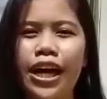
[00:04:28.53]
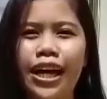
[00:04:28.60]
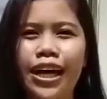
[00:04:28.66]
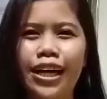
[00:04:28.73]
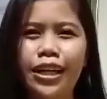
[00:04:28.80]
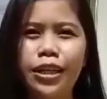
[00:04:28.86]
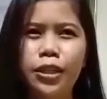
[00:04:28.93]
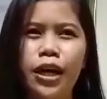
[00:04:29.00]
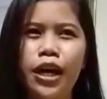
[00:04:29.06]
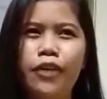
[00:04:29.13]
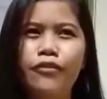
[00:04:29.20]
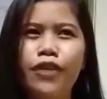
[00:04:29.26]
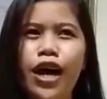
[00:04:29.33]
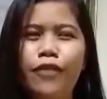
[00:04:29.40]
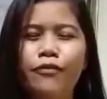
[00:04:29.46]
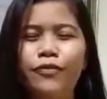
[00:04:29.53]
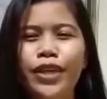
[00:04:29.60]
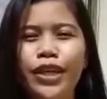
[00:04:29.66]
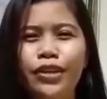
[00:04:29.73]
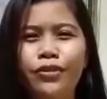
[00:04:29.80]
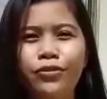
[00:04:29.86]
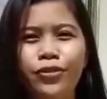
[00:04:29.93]
And I'm
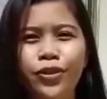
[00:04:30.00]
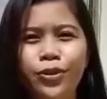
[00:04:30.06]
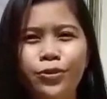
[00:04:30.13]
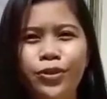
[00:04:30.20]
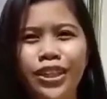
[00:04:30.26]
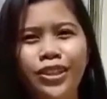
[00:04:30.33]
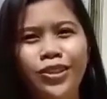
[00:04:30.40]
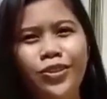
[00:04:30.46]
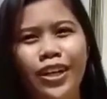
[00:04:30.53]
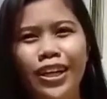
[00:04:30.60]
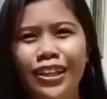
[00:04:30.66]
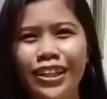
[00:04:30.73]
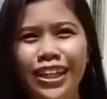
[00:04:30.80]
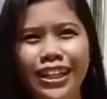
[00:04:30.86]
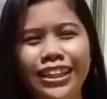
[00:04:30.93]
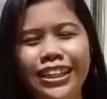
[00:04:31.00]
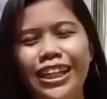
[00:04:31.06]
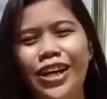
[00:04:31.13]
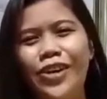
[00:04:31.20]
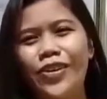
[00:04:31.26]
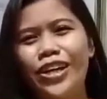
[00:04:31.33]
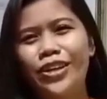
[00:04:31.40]
happy for what you are right
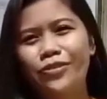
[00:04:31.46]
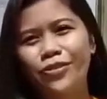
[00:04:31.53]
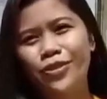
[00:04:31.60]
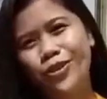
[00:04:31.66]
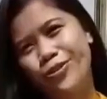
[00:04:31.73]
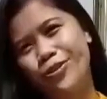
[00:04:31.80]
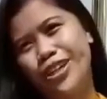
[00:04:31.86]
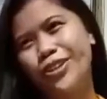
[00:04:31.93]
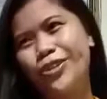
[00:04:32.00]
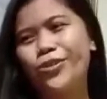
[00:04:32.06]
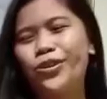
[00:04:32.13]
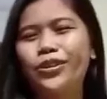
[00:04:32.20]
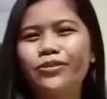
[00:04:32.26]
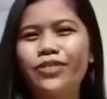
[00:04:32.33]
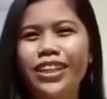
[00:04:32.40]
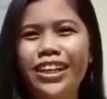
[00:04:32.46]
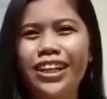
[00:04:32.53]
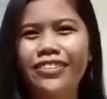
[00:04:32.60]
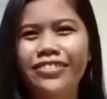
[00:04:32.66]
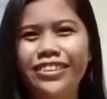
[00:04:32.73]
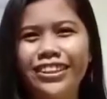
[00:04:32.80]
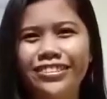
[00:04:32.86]
now and for what you will
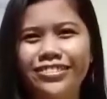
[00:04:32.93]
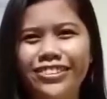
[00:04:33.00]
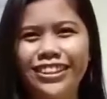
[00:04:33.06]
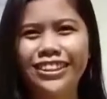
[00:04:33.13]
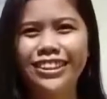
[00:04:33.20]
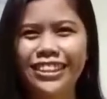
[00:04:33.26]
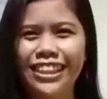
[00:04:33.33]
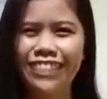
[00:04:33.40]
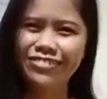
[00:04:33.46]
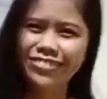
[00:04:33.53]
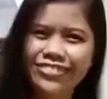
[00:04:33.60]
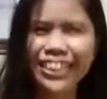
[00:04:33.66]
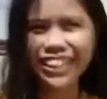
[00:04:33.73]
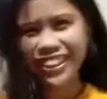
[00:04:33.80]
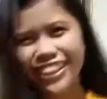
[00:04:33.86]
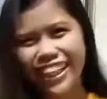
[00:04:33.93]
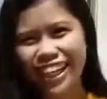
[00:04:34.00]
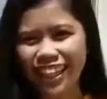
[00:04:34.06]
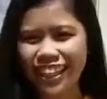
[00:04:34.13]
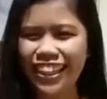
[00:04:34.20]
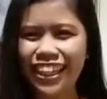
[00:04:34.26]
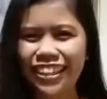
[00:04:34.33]
become in the future. Happy
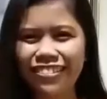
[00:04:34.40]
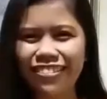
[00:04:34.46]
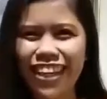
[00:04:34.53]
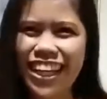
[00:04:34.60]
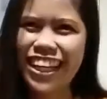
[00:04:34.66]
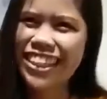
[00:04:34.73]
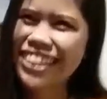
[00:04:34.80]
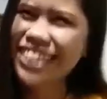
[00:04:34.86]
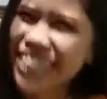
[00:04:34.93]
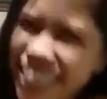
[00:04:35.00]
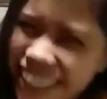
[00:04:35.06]
birthday. God bless.